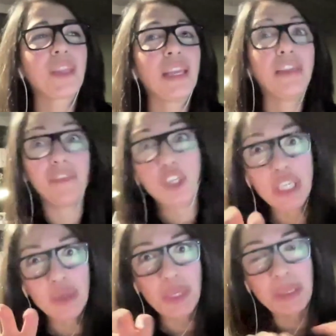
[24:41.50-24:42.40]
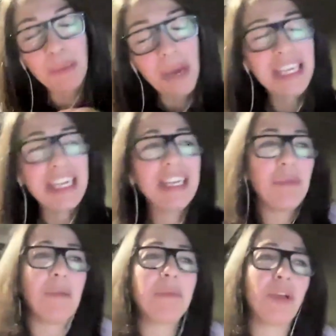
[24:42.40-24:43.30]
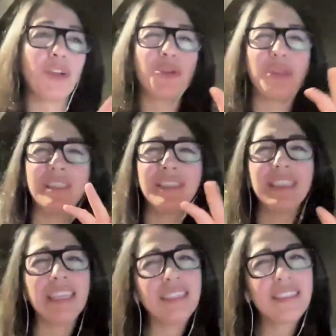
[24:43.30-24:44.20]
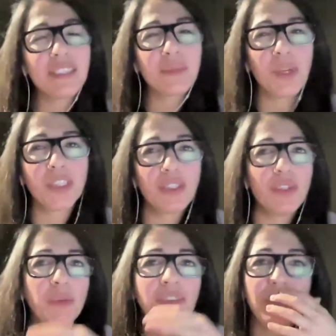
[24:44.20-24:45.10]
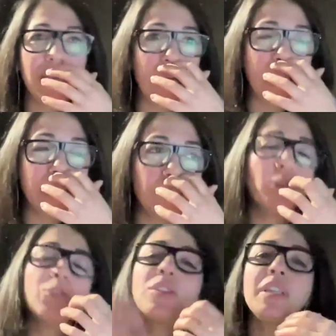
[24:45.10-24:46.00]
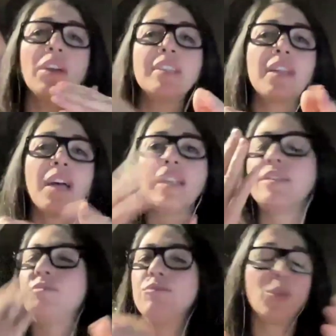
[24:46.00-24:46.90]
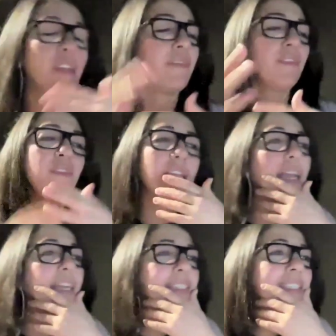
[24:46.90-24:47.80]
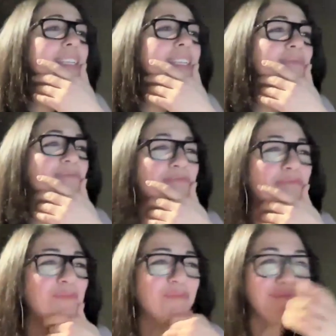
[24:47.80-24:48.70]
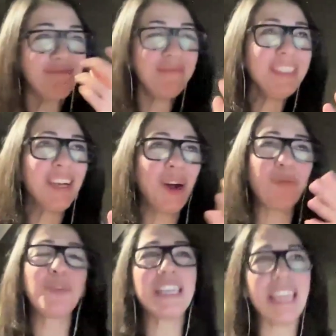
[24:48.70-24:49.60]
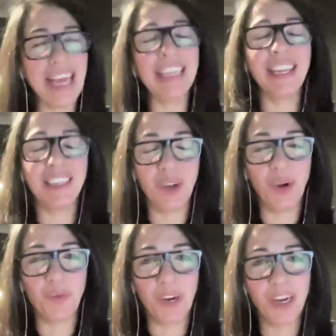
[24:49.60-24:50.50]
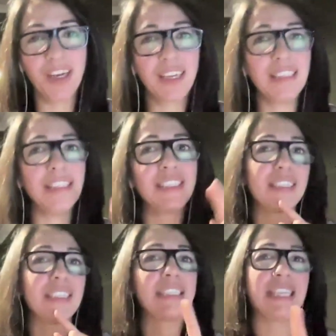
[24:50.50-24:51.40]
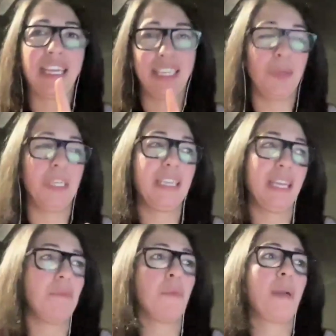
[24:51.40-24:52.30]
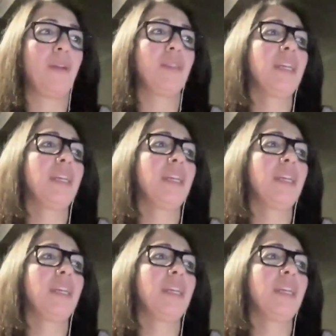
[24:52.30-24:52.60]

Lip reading: efficient with the money, maybe I should need this person to be VA as well. So then I started looking for VAs, and then I put an ad out in Upwork, and this is exactly what it came about.